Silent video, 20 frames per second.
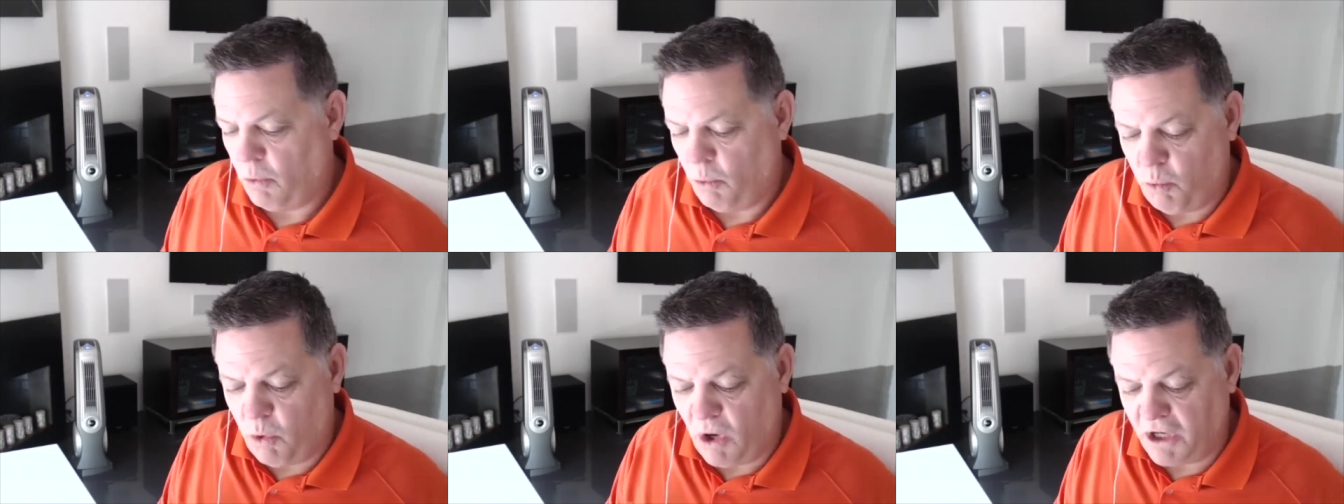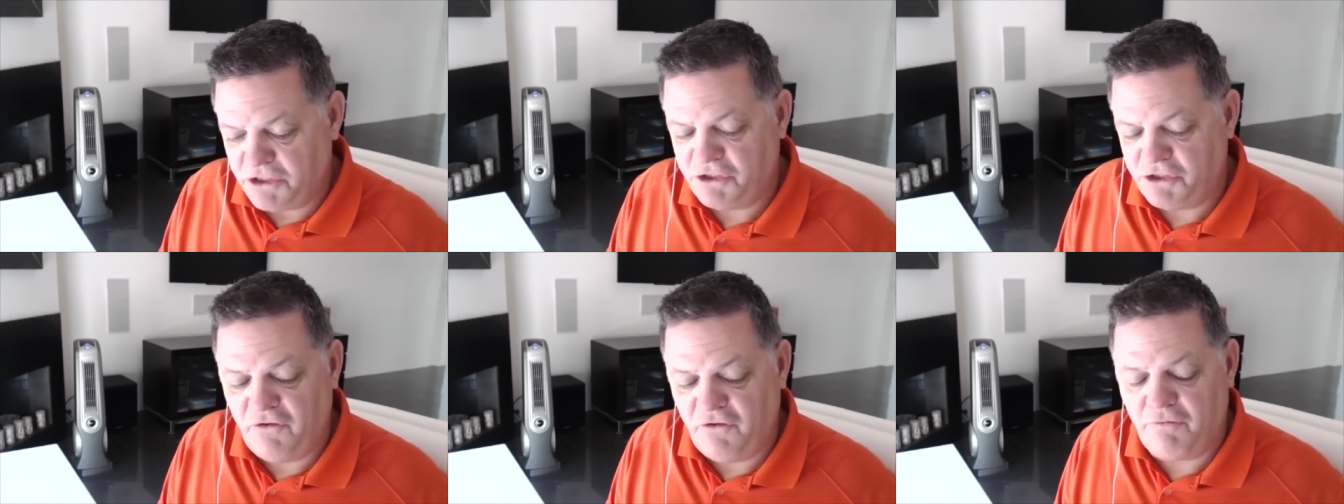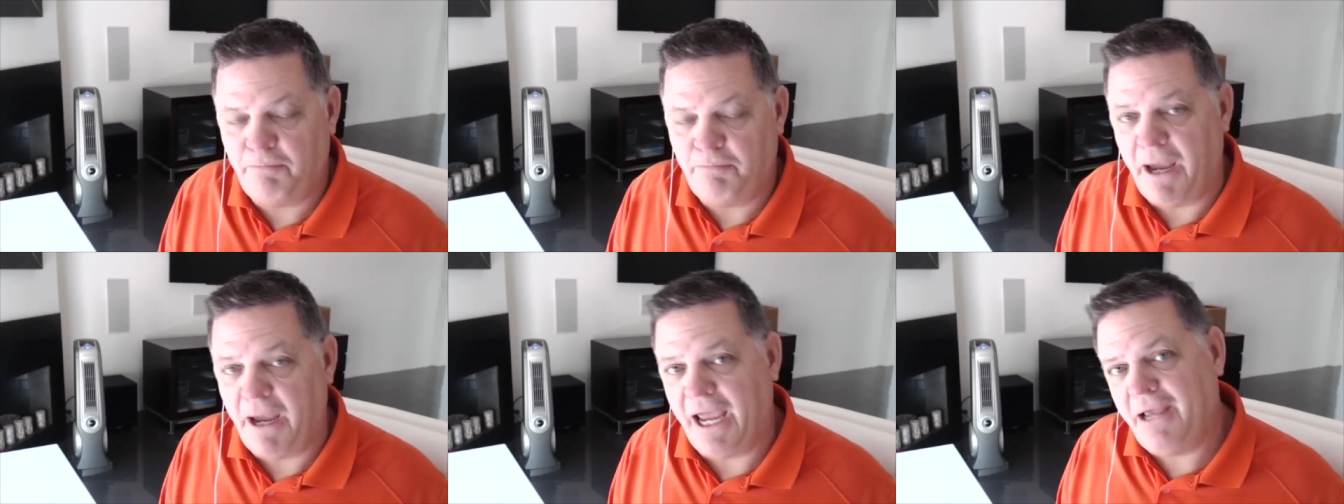once
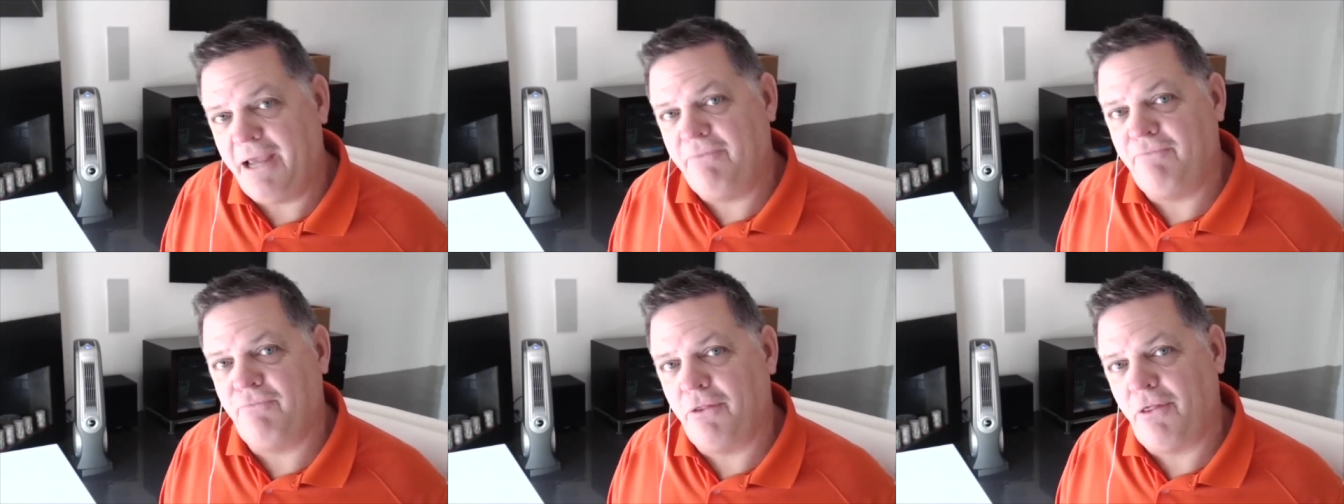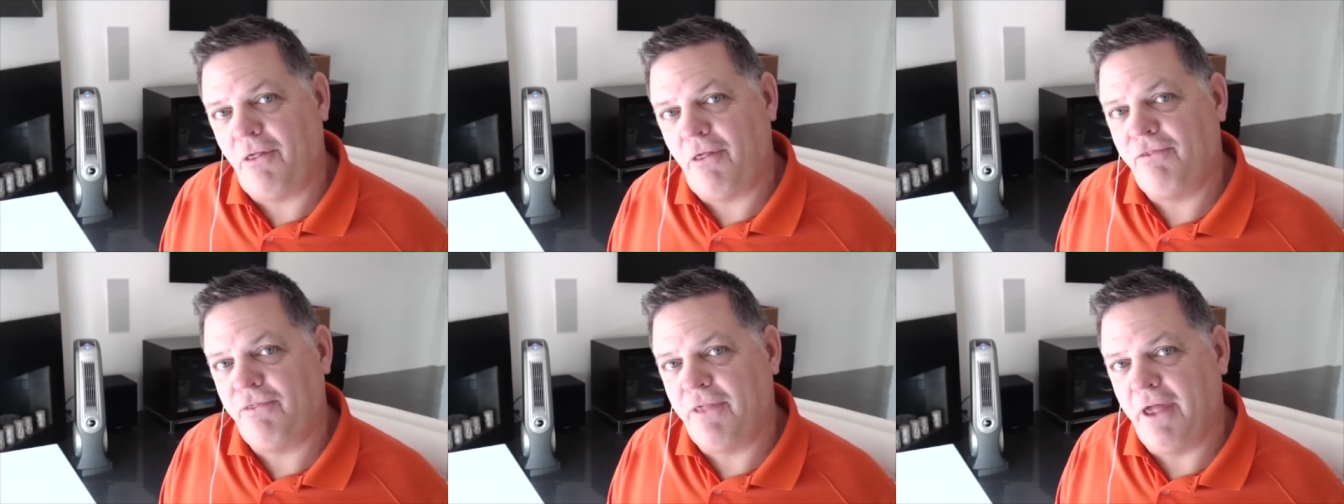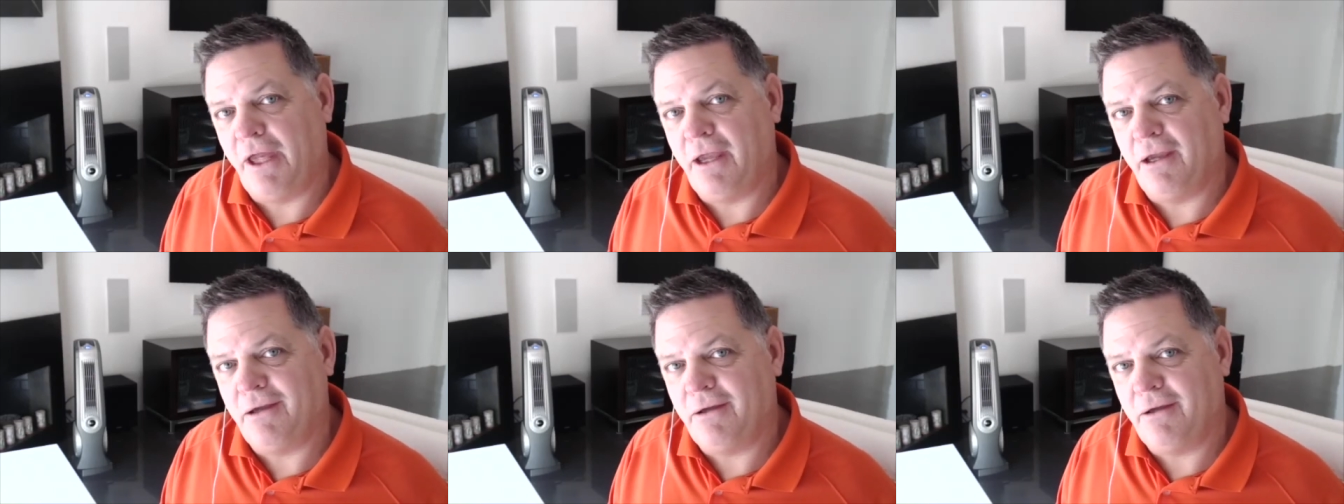you've paid for the
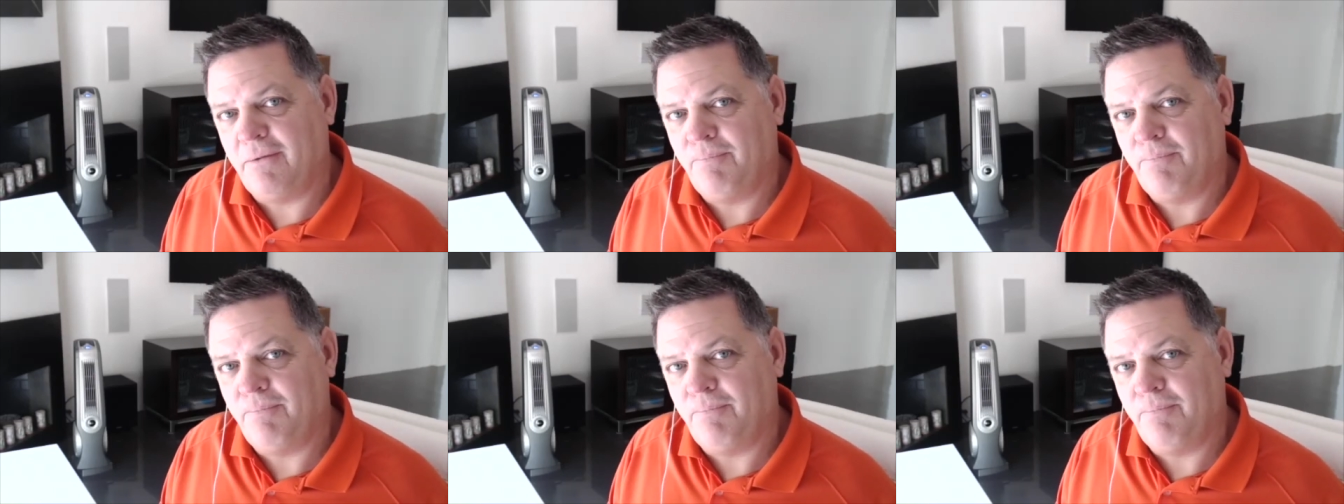thing,